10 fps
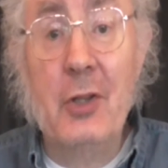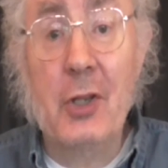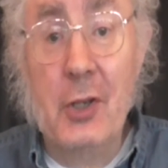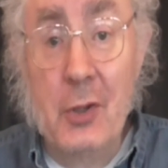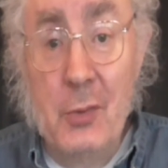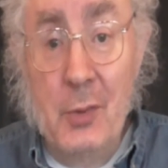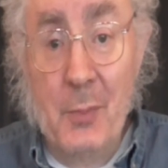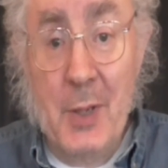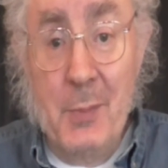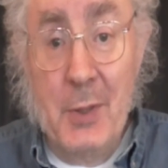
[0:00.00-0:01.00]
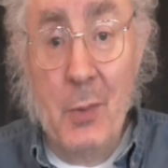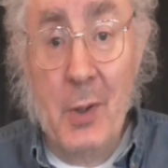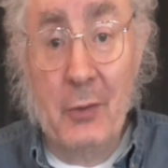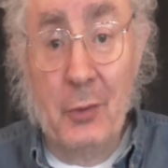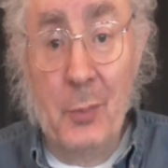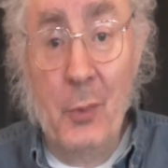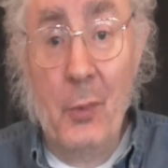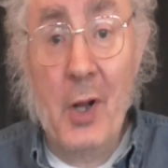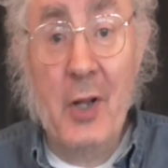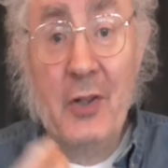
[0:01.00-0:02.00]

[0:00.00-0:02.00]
To you it may be quite small.